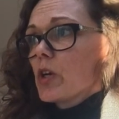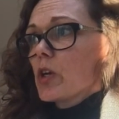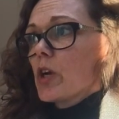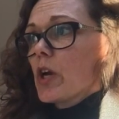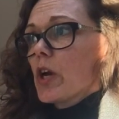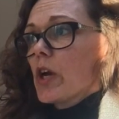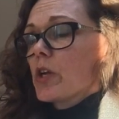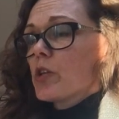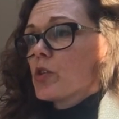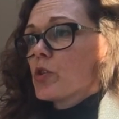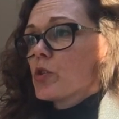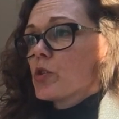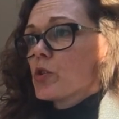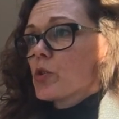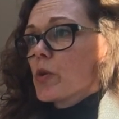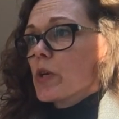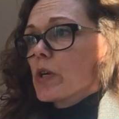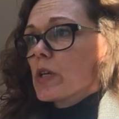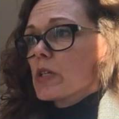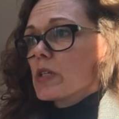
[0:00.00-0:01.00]
and you're
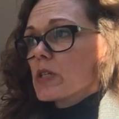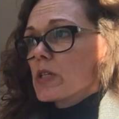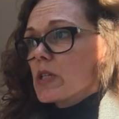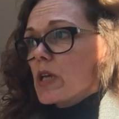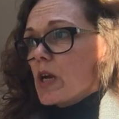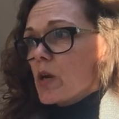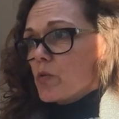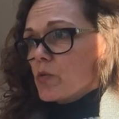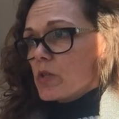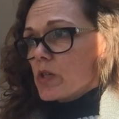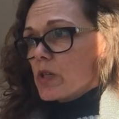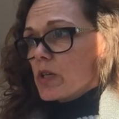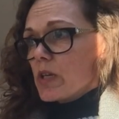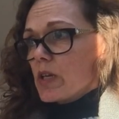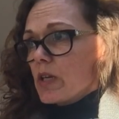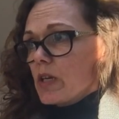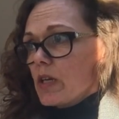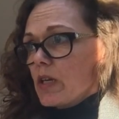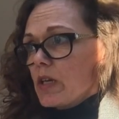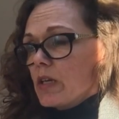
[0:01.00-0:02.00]
doing sound
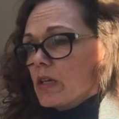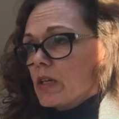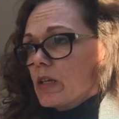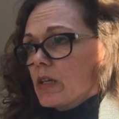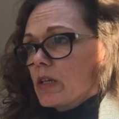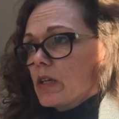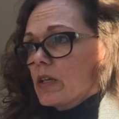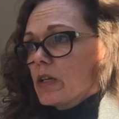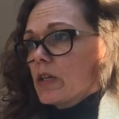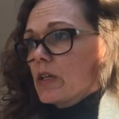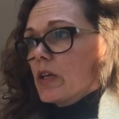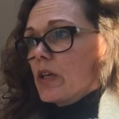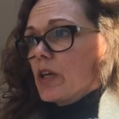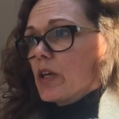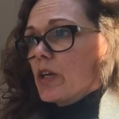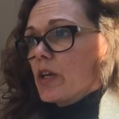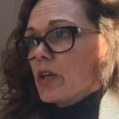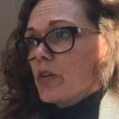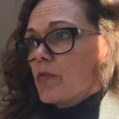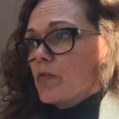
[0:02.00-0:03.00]
healing.
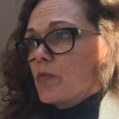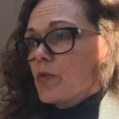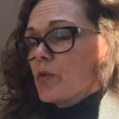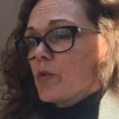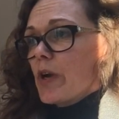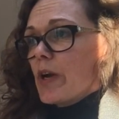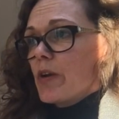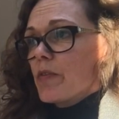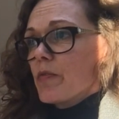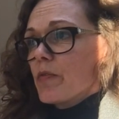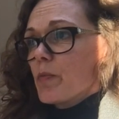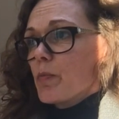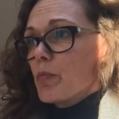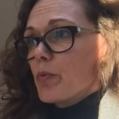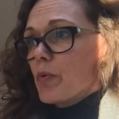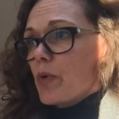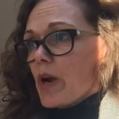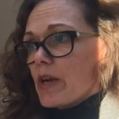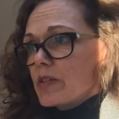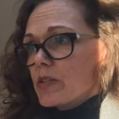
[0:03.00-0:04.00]
If you have a
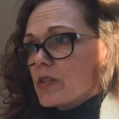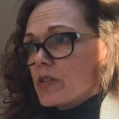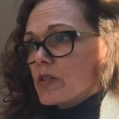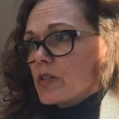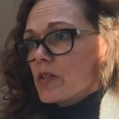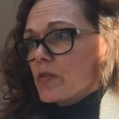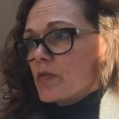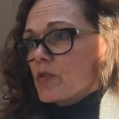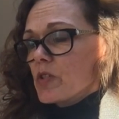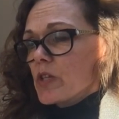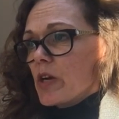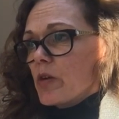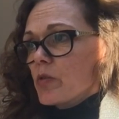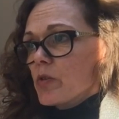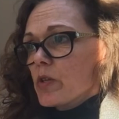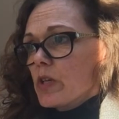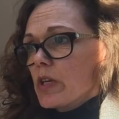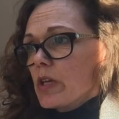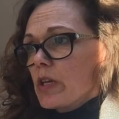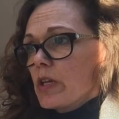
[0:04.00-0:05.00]
practice of sound
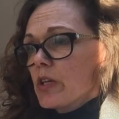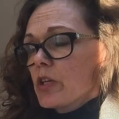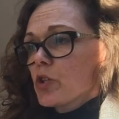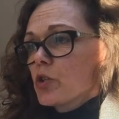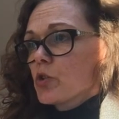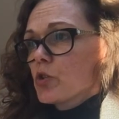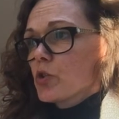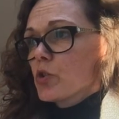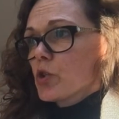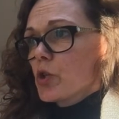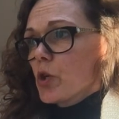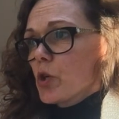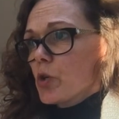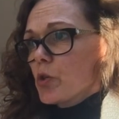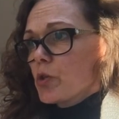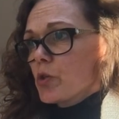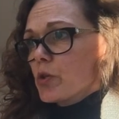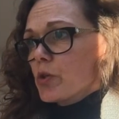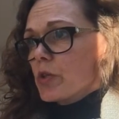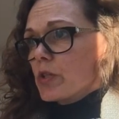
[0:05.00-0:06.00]
healing, you know
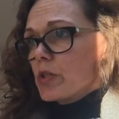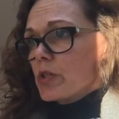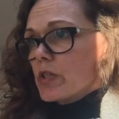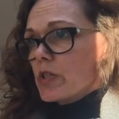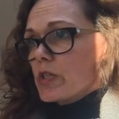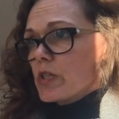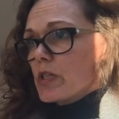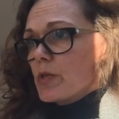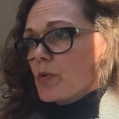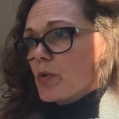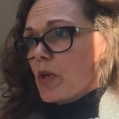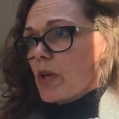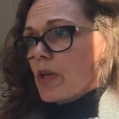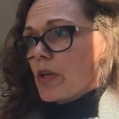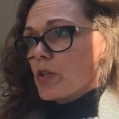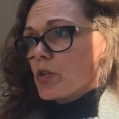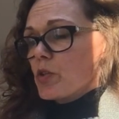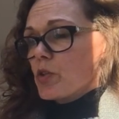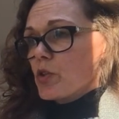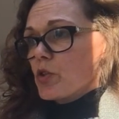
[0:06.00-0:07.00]
you can stimulate
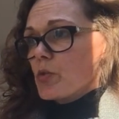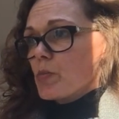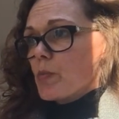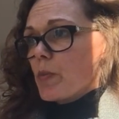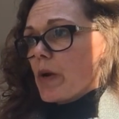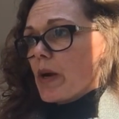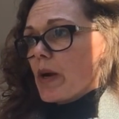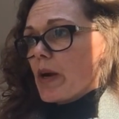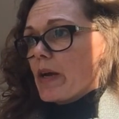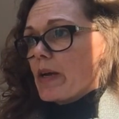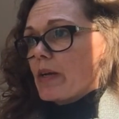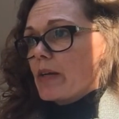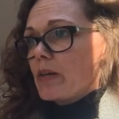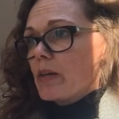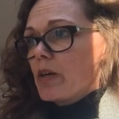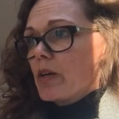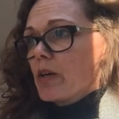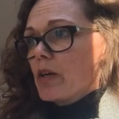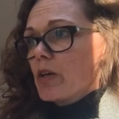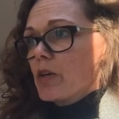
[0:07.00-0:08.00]
your
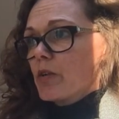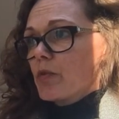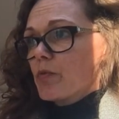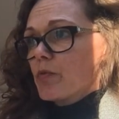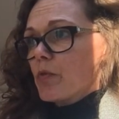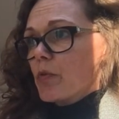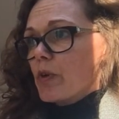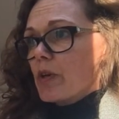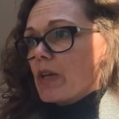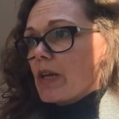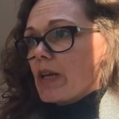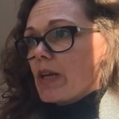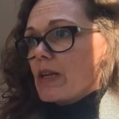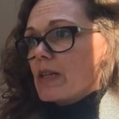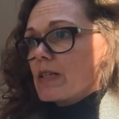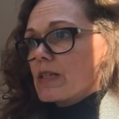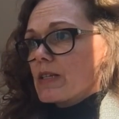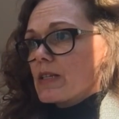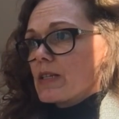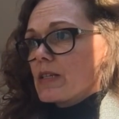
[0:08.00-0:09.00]
spine for an
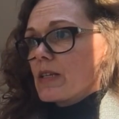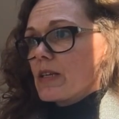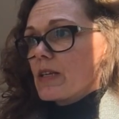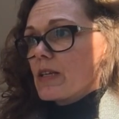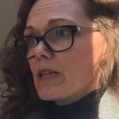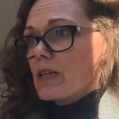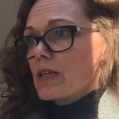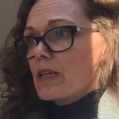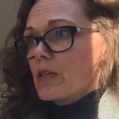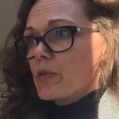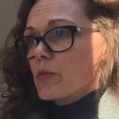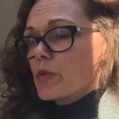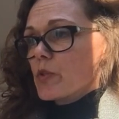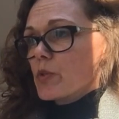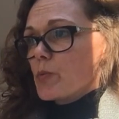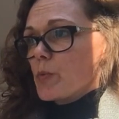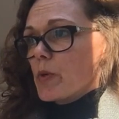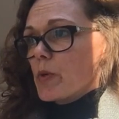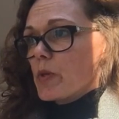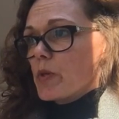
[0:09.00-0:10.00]
instant healing
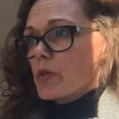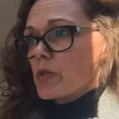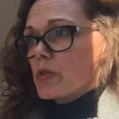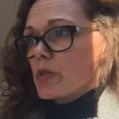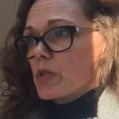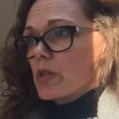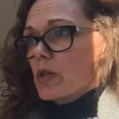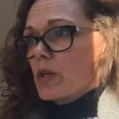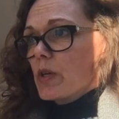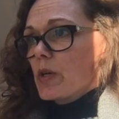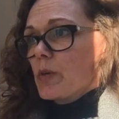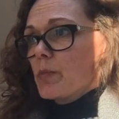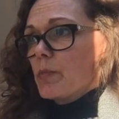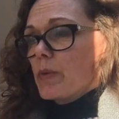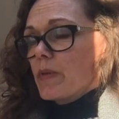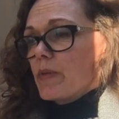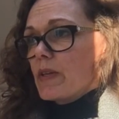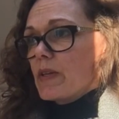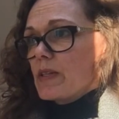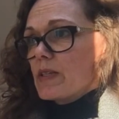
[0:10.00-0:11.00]
response.
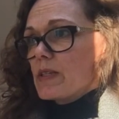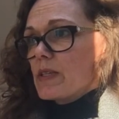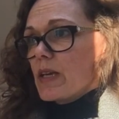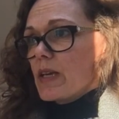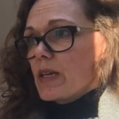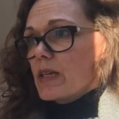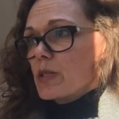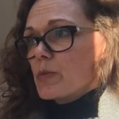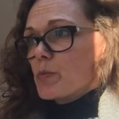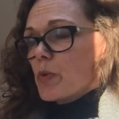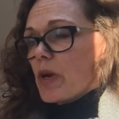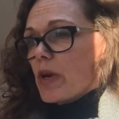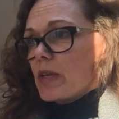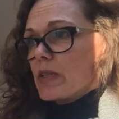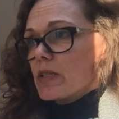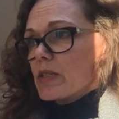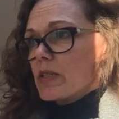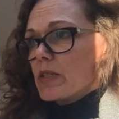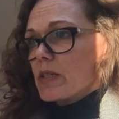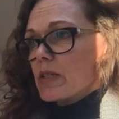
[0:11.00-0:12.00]
But it takes
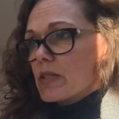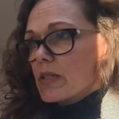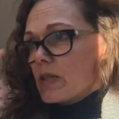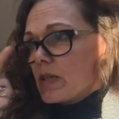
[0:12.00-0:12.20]
practice.